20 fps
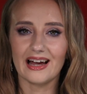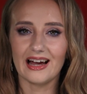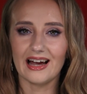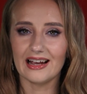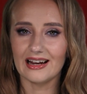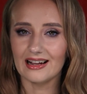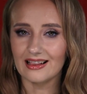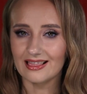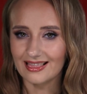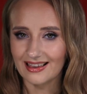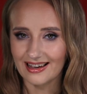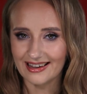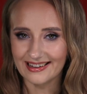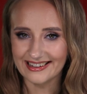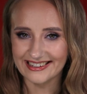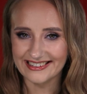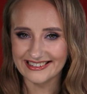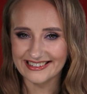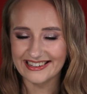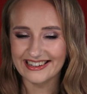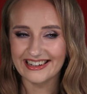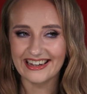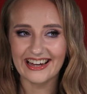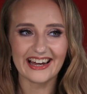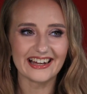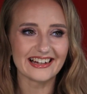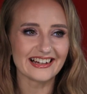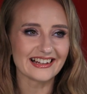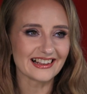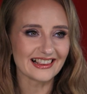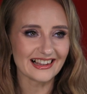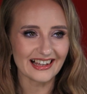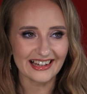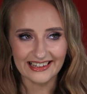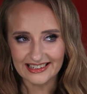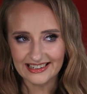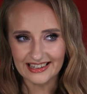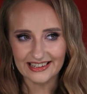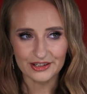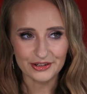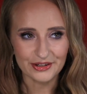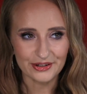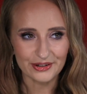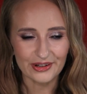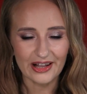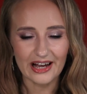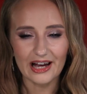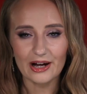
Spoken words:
I didn't like it. I didn't like it at all.